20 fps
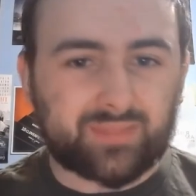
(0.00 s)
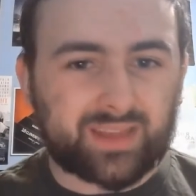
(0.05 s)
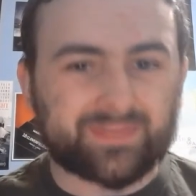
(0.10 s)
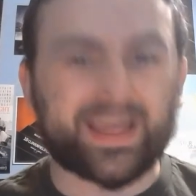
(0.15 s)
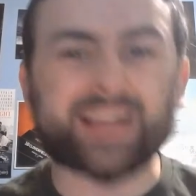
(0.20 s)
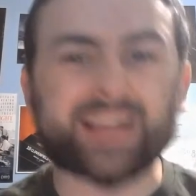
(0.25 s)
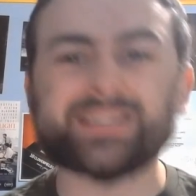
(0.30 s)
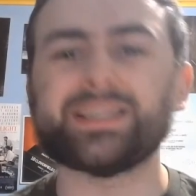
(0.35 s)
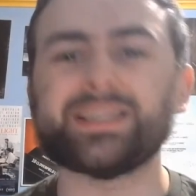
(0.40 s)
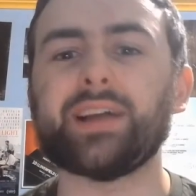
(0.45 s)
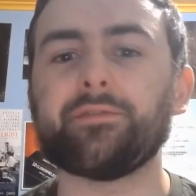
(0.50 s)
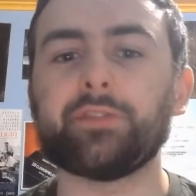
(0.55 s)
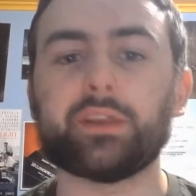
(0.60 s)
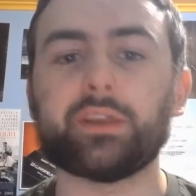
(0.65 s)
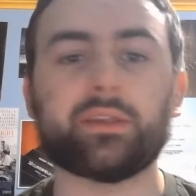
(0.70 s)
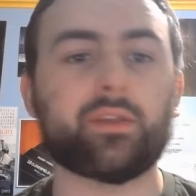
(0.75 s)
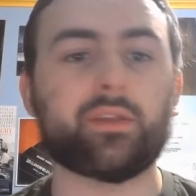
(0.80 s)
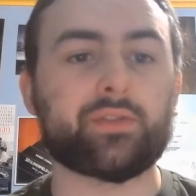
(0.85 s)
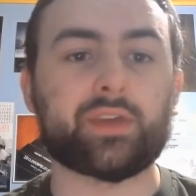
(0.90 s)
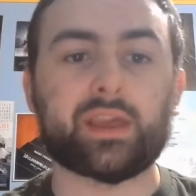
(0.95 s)
that's
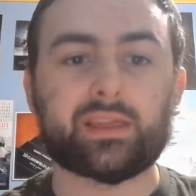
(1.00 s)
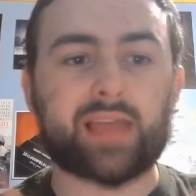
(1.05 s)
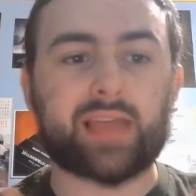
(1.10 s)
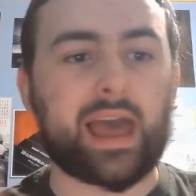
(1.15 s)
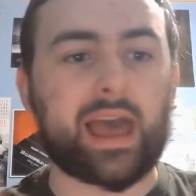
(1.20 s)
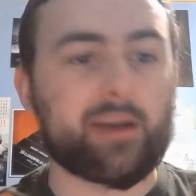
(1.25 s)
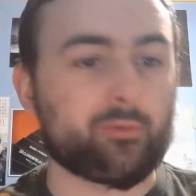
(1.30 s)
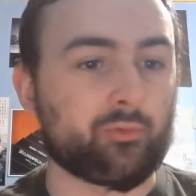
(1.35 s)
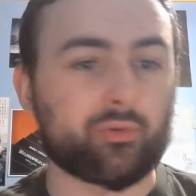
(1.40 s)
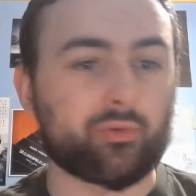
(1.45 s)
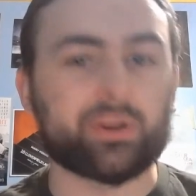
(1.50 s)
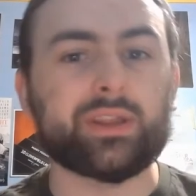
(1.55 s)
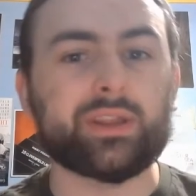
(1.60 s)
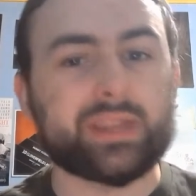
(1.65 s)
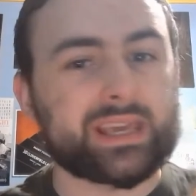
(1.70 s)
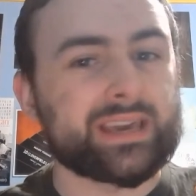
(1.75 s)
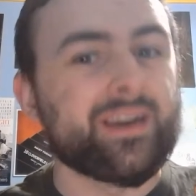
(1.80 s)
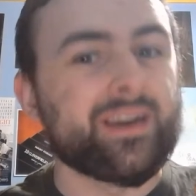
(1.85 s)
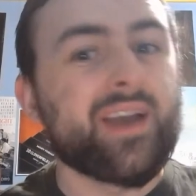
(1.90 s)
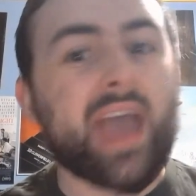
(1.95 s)
definitely the thing that
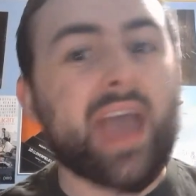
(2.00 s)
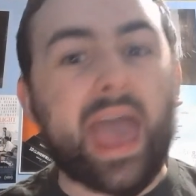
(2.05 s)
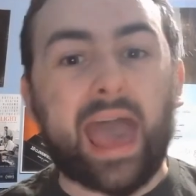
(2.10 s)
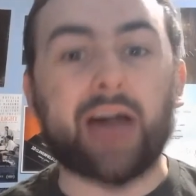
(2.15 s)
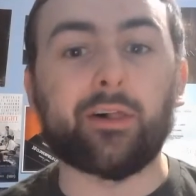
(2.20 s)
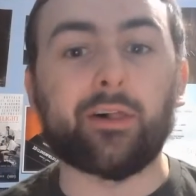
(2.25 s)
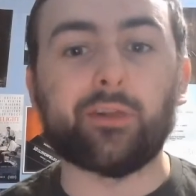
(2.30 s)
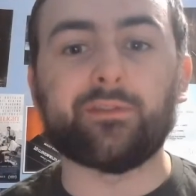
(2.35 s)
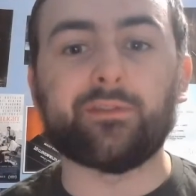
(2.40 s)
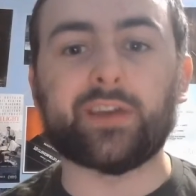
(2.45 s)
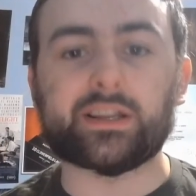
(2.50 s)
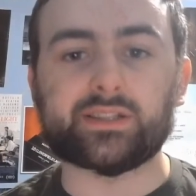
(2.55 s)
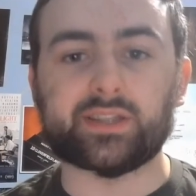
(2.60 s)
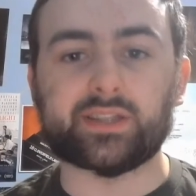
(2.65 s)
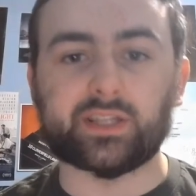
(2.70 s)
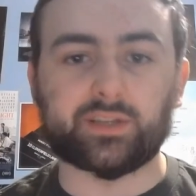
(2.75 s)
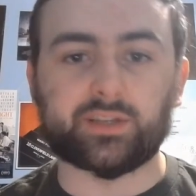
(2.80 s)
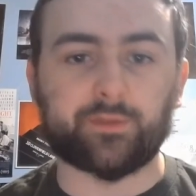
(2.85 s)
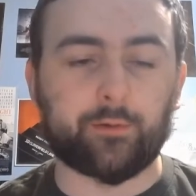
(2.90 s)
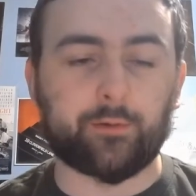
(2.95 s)
really elevates
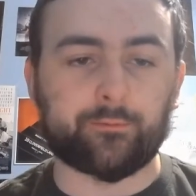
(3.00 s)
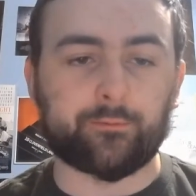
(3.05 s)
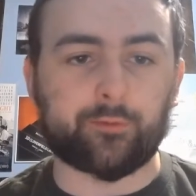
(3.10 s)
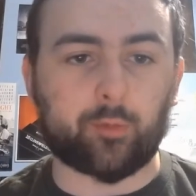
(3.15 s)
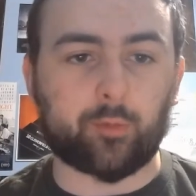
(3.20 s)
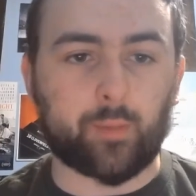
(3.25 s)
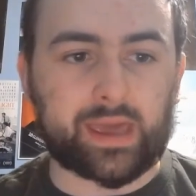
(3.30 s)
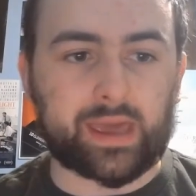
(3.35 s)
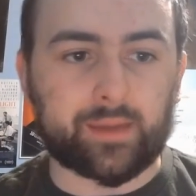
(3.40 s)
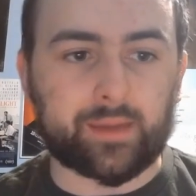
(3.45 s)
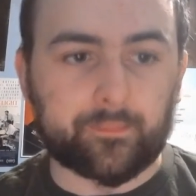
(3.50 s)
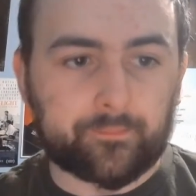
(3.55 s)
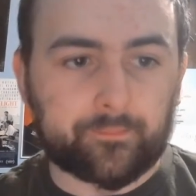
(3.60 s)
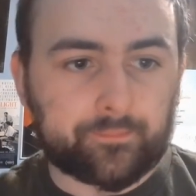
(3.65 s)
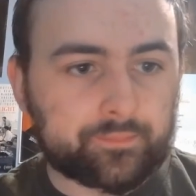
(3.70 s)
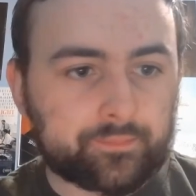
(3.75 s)
this film for me.